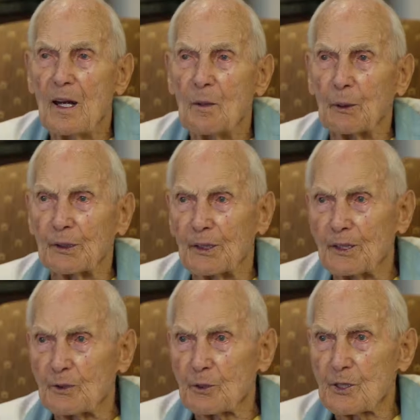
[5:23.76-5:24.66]
but
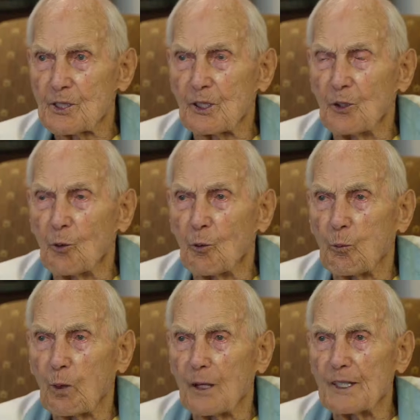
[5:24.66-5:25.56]
this was the old
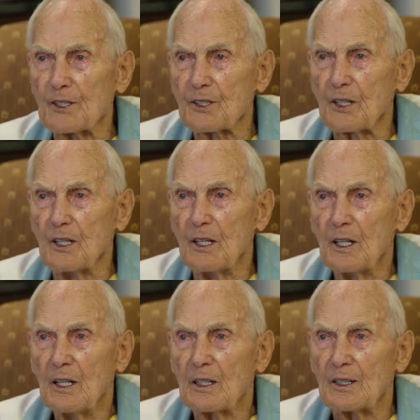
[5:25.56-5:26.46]
place
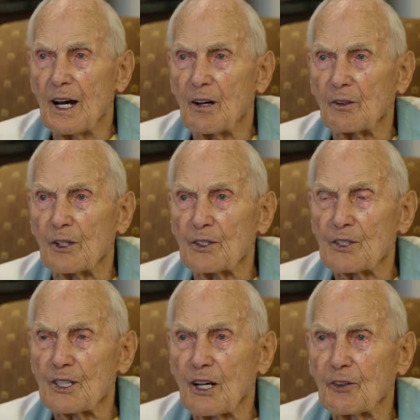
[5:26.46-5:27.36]
down in
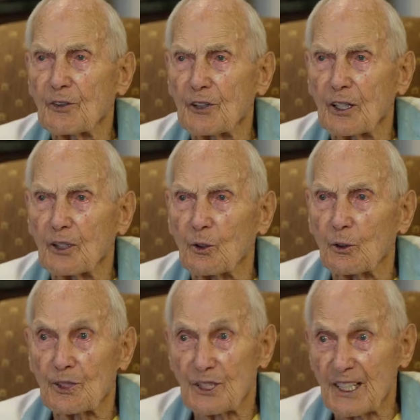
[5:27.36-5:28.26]
South
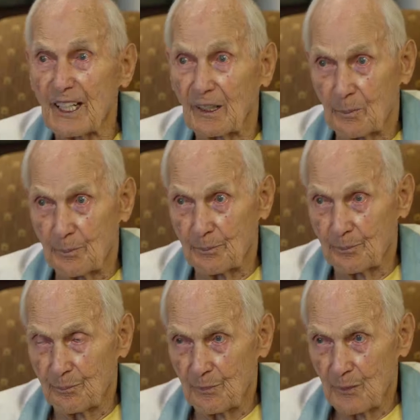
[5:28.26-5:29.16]
Dakota, Salem,
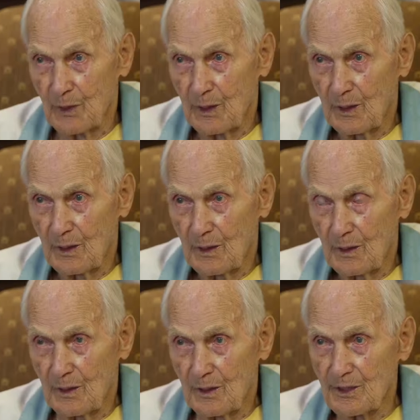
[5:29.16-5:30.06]

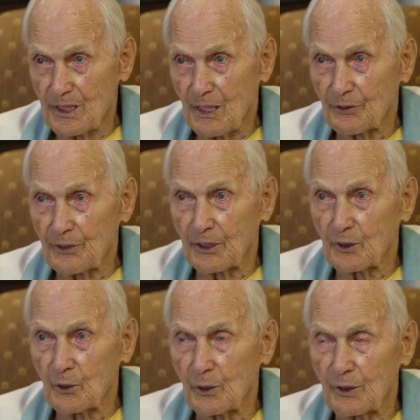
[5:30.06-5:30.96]
South
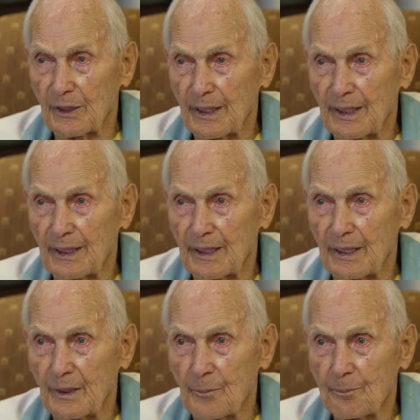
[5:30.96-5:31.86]
Dakota,
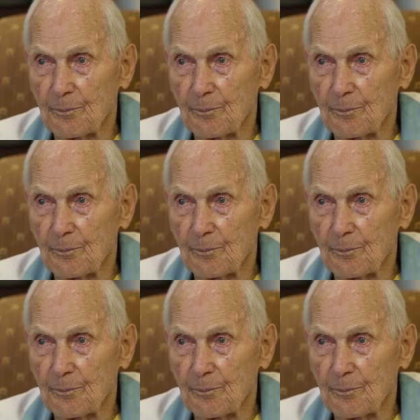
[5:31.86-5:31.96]
and